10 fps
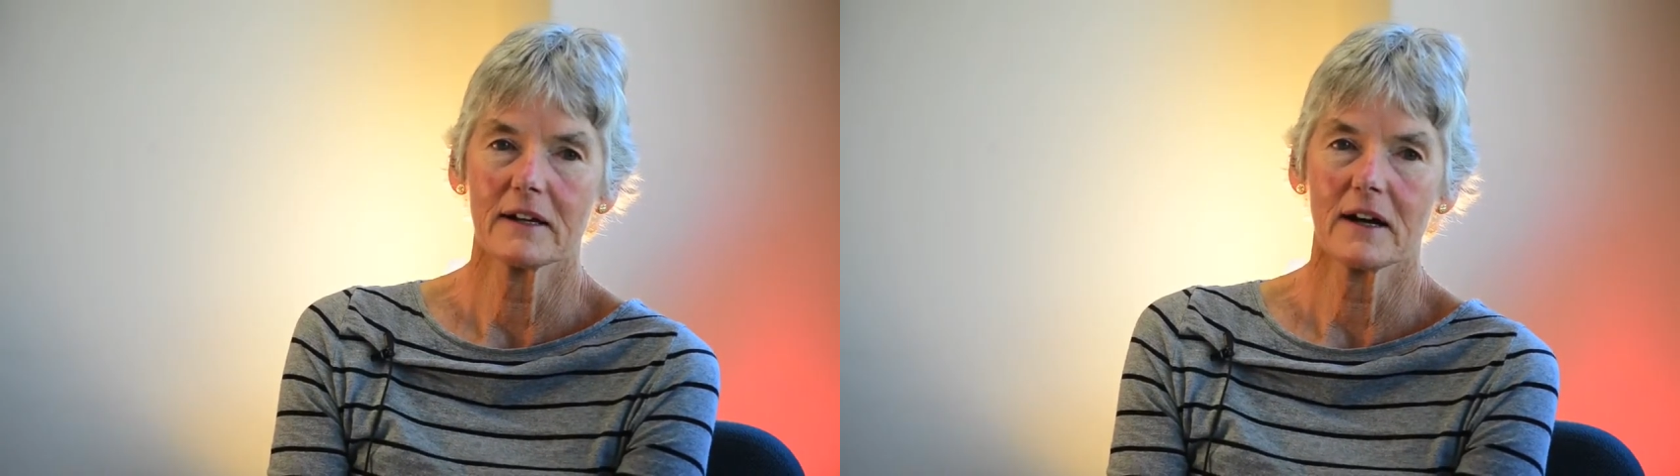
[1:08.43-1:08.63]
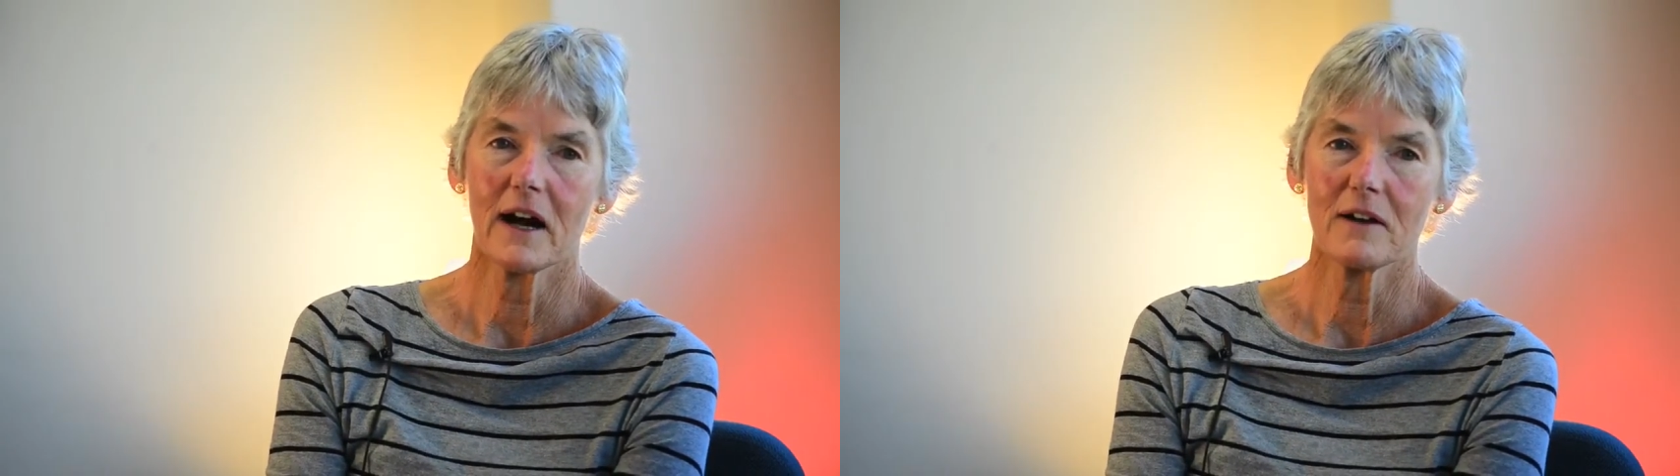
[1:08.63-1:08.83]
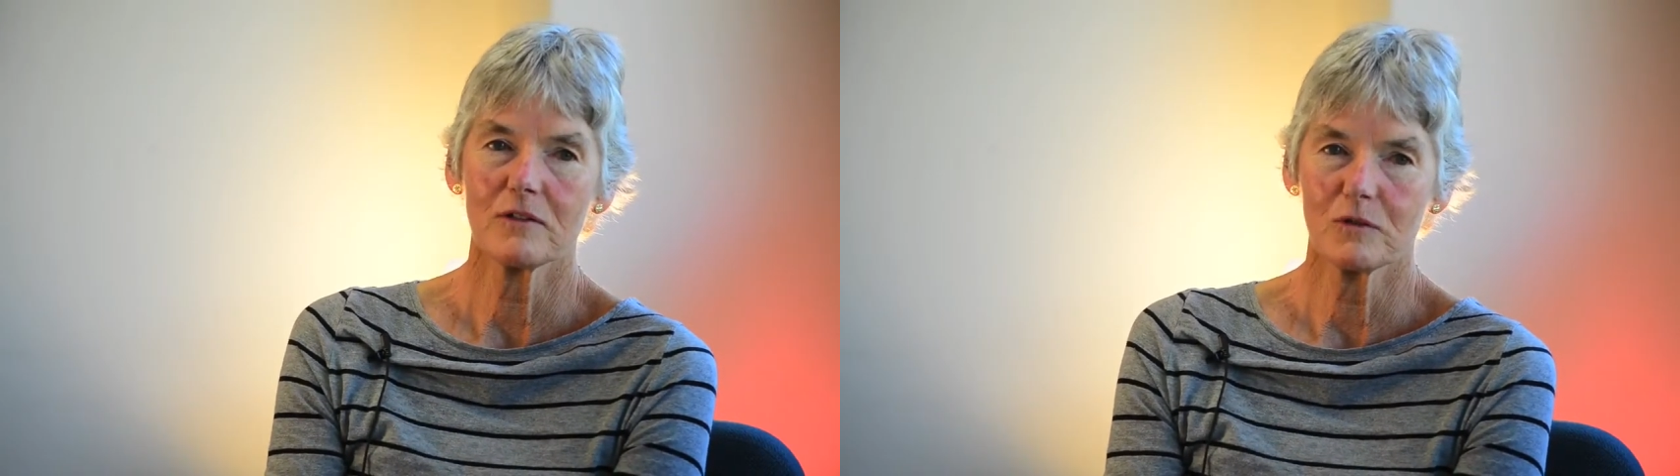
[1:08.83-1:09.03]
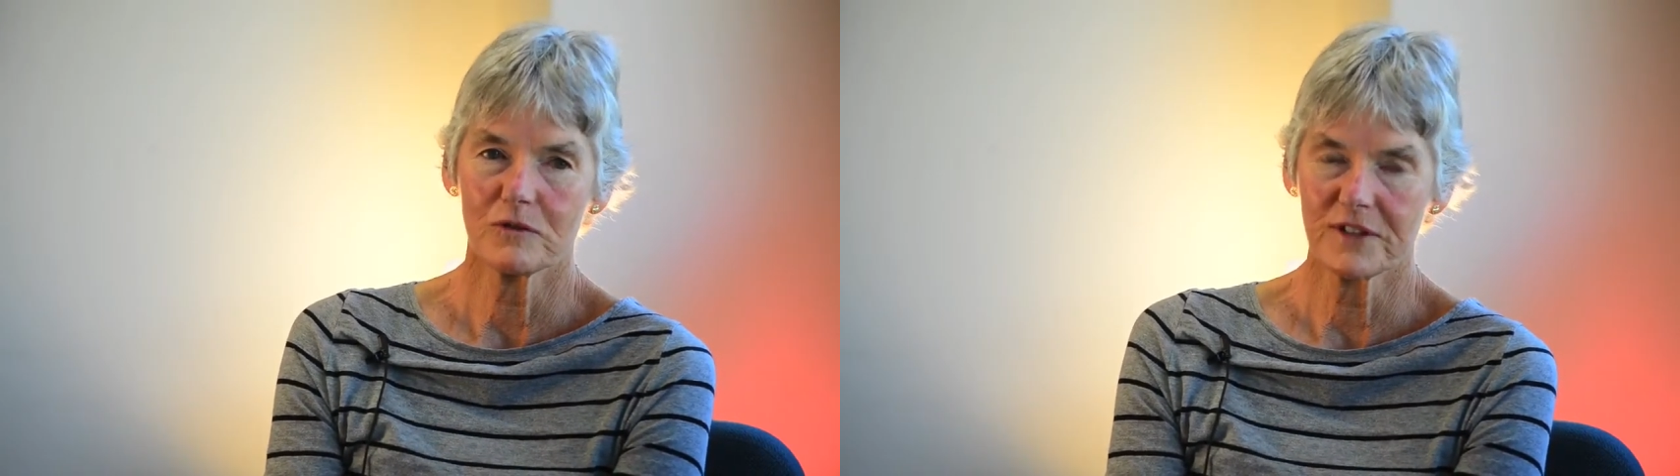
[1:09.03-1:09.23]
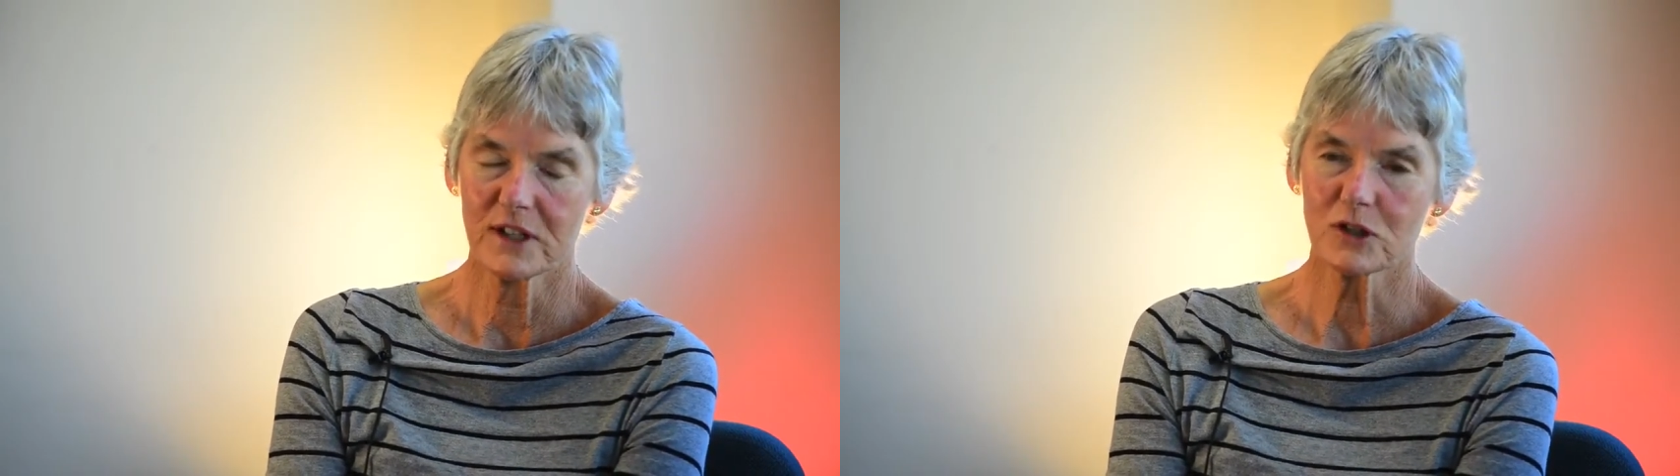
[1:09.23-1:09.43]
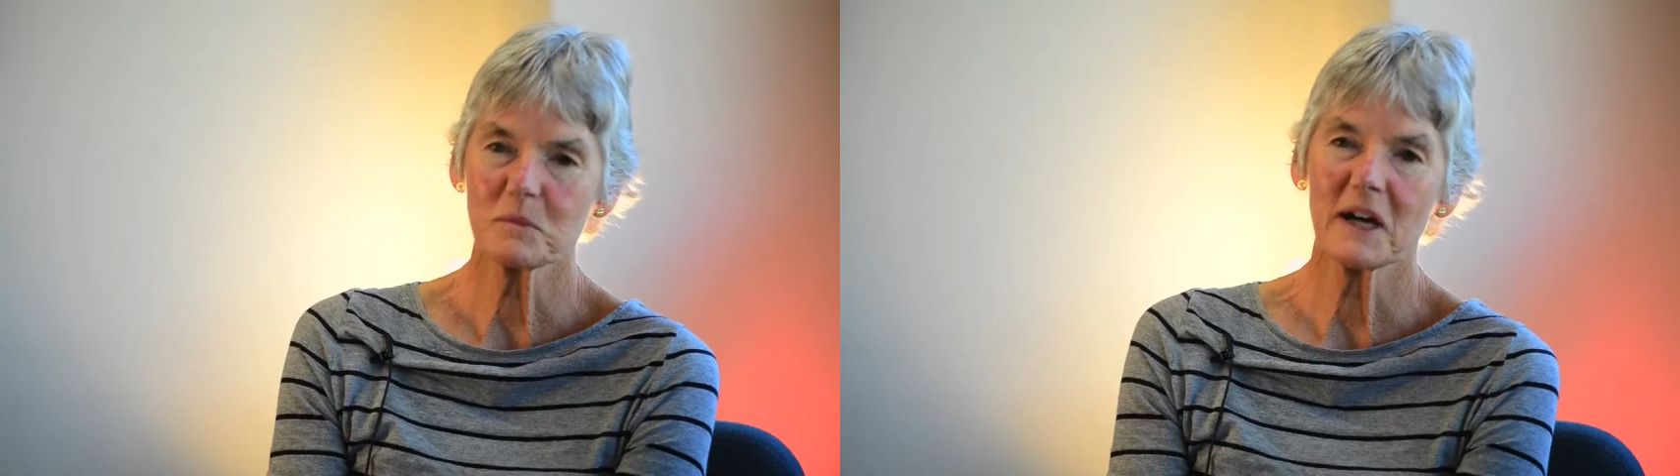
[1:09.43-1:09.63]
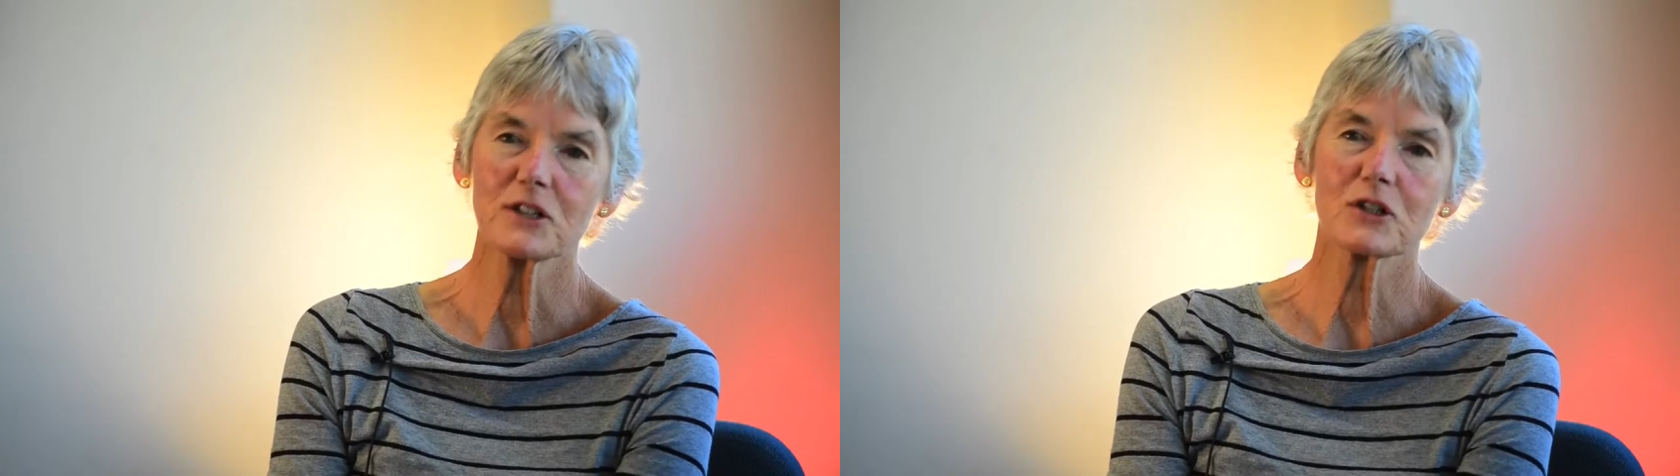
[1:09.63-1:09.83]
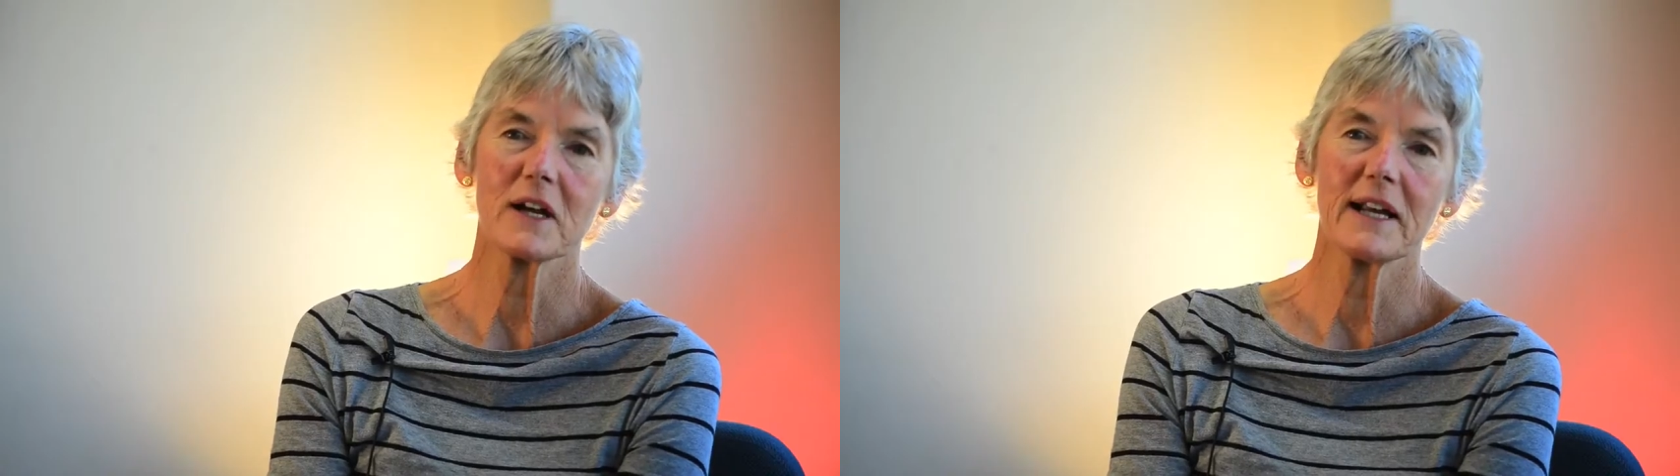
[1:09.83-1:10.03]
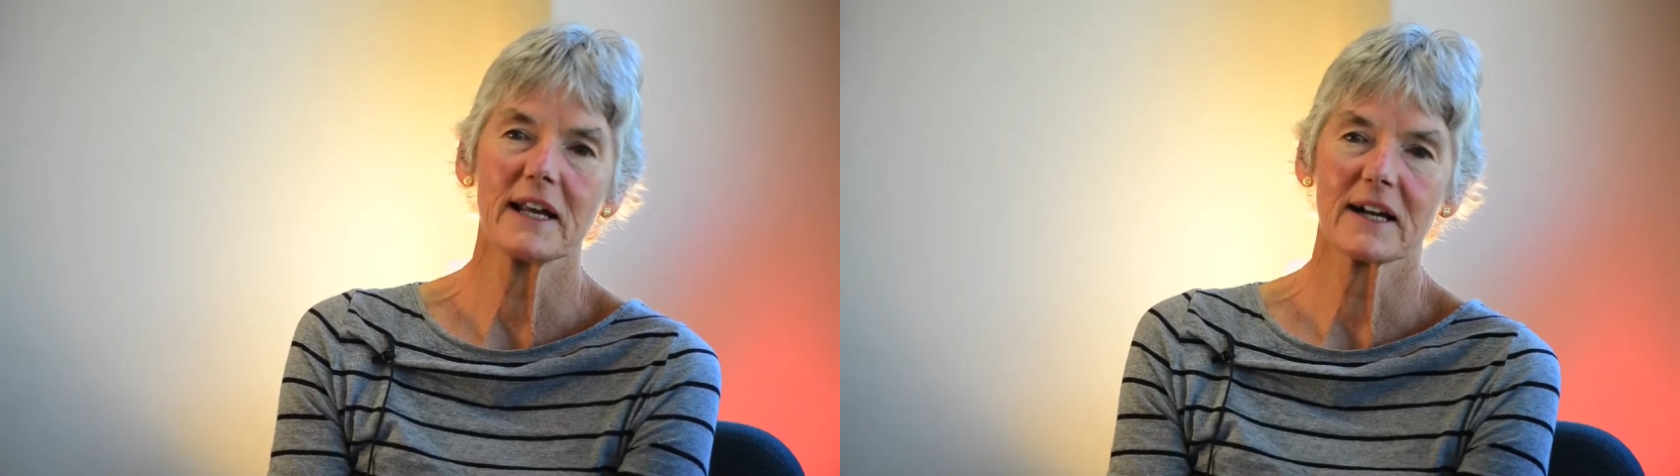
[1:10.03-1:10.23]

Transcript: I finished my training.